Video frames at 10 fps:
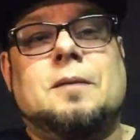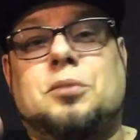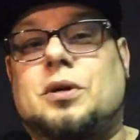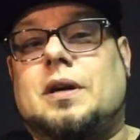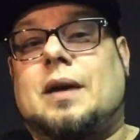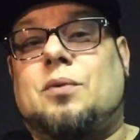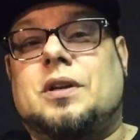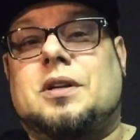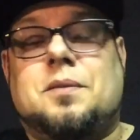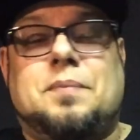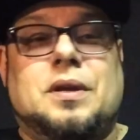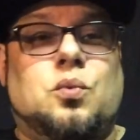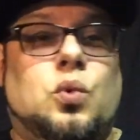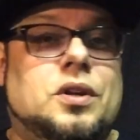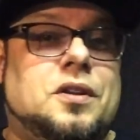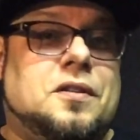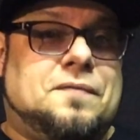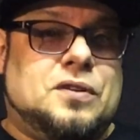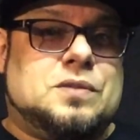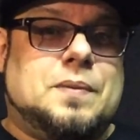but I wanted to be one of the
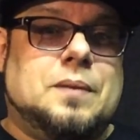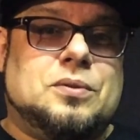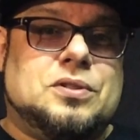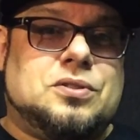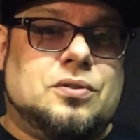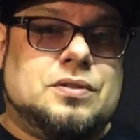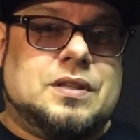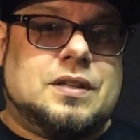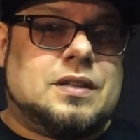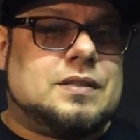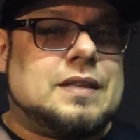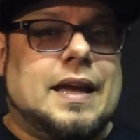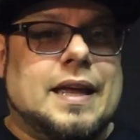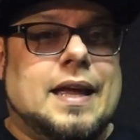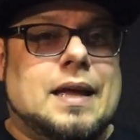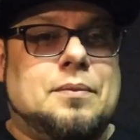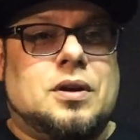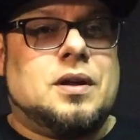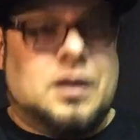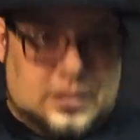first people to show it to you because I am a